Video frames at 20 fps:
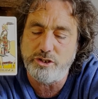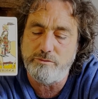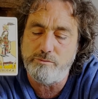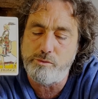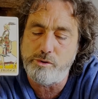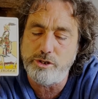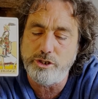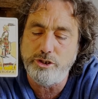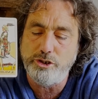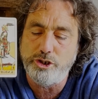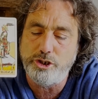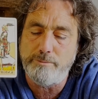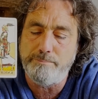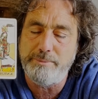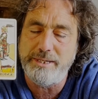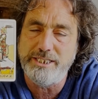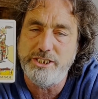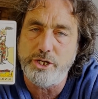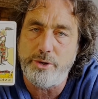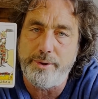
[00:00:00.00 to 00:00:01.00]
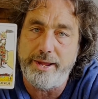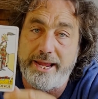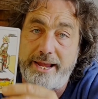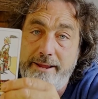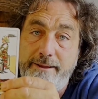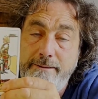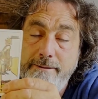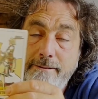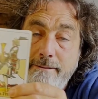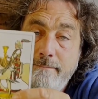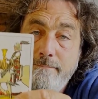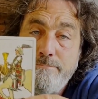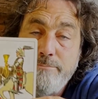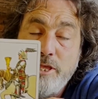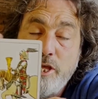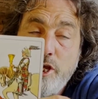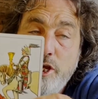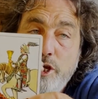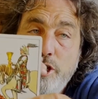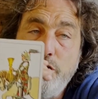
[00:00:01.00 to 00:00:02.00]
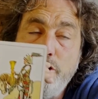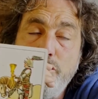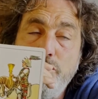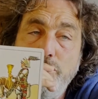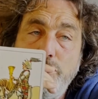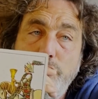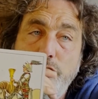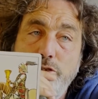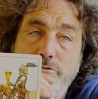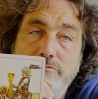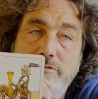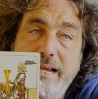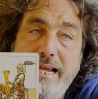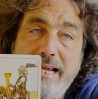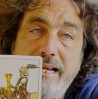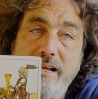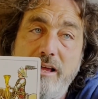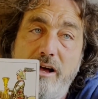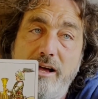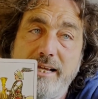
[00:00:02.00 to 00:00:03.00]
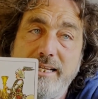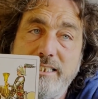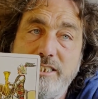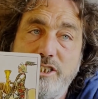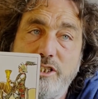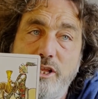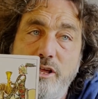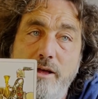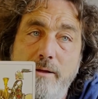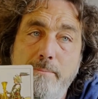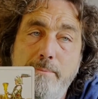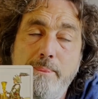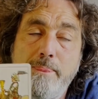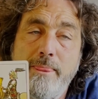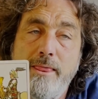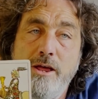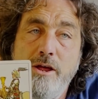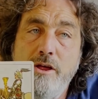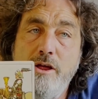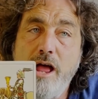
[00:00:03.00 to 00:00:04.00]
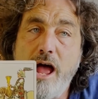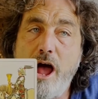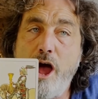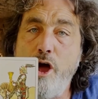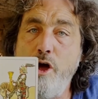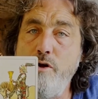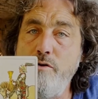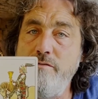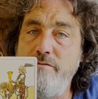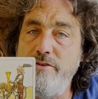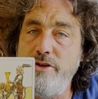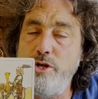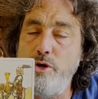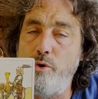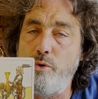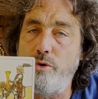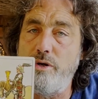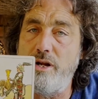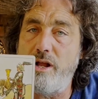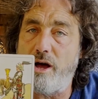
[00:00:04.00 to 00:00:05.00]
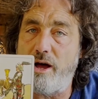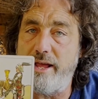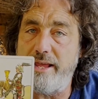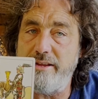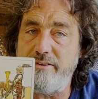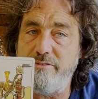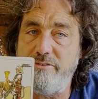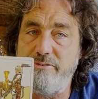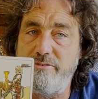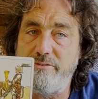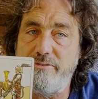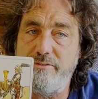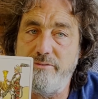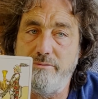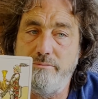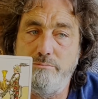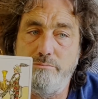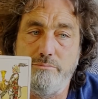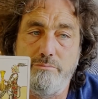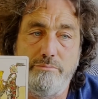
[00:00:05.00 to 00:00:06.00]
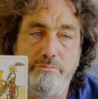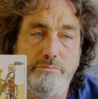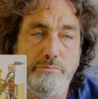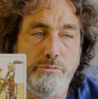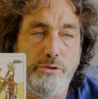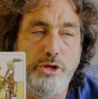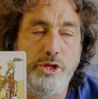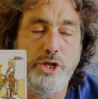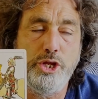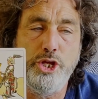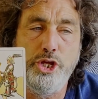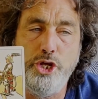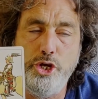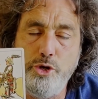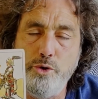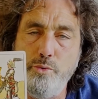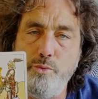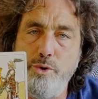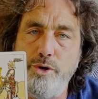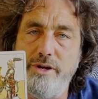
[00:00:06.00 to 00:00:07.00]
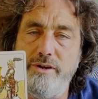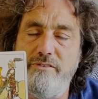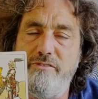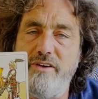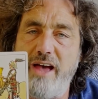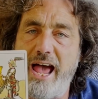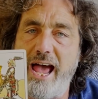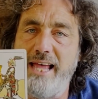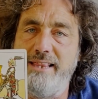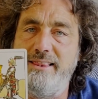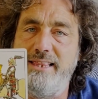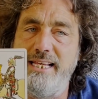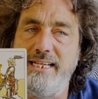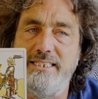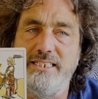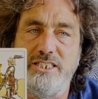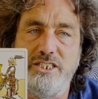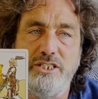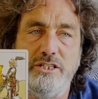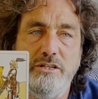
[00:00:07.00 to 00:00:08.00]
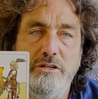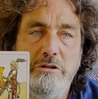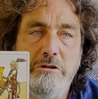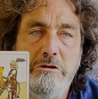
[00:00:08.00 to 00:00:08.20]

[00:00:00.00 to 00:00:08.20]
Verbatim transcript: of what you should be doing, you should realize that over your life, you would have had this